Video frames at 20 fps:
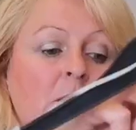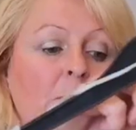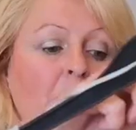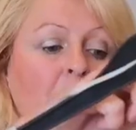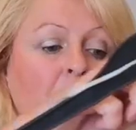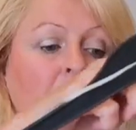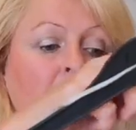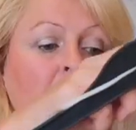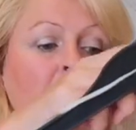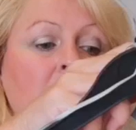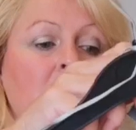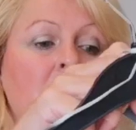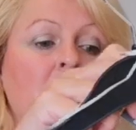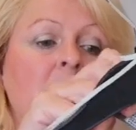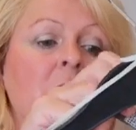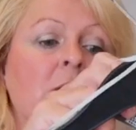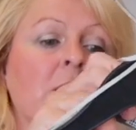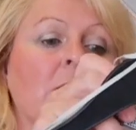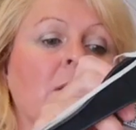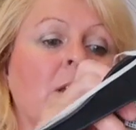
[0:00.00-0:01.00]
be
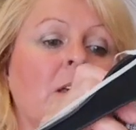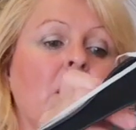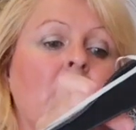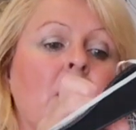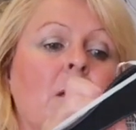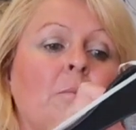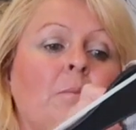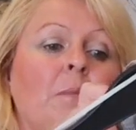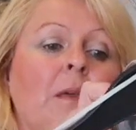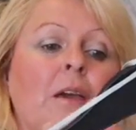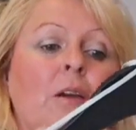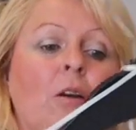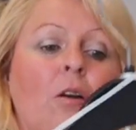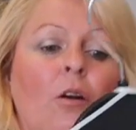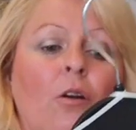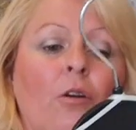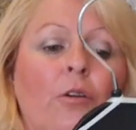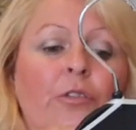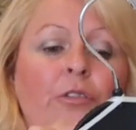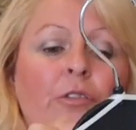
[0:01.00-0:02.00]
honest,
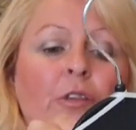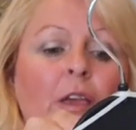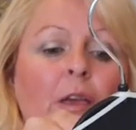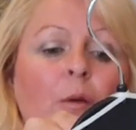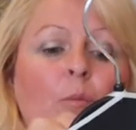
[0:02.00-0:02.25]
because it